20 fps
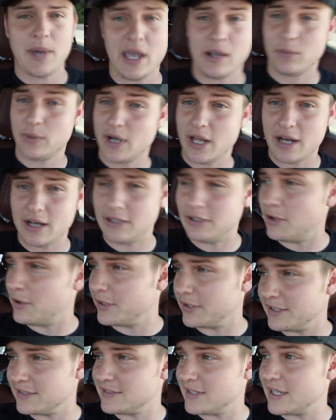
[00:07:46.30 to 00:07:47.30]
back. We're not
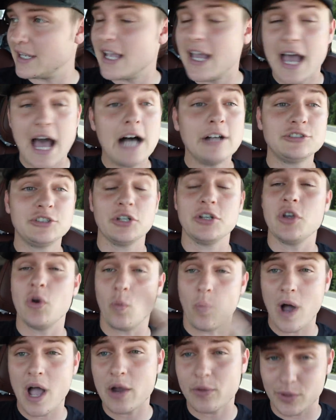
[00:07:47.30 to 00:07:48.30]
unloading this thing. I'll show you
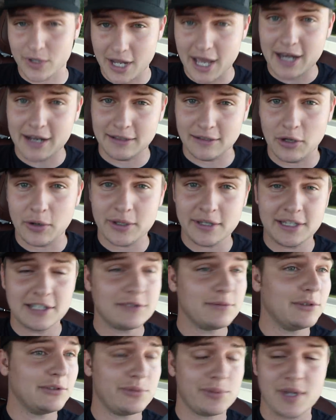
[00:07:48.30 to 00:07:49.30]
why we're not unloading
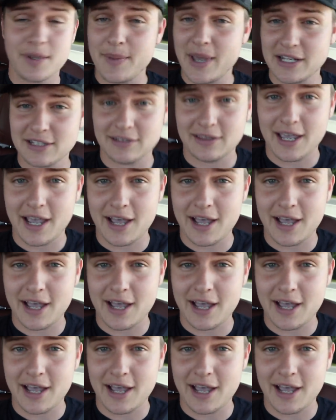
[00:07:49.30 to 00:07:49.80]
this once we get back to the